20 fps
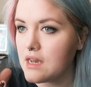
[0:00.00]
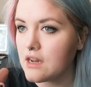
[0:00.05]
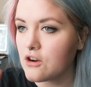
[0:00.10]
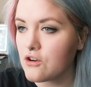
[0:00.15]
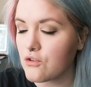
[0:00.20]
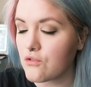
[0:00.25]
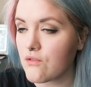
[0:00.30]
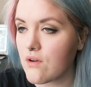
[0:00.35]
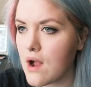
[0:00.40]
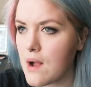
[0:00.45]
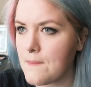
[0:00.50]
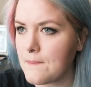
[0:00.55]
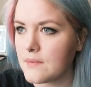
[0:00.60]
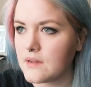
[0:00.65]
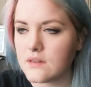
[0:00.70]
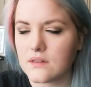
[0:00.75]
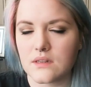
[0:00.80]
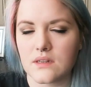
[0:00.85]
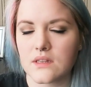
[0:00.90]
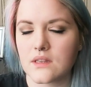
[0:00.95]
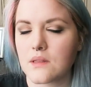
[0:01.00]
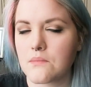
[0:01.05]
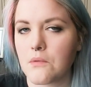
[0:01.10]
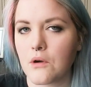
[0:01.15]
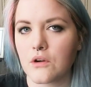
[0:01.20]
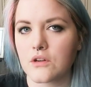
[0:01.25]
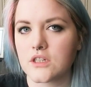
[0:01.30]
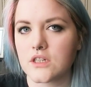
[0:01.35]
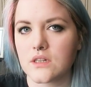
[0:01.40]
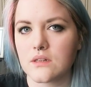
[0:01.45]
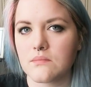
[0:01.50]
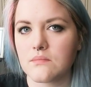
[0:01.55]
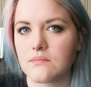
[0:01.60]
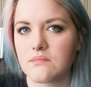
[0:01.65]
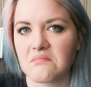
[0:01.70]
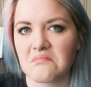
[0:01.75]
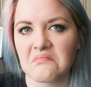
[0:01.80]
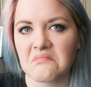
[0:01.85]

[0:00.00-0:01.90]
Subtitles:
crumb at the bottom.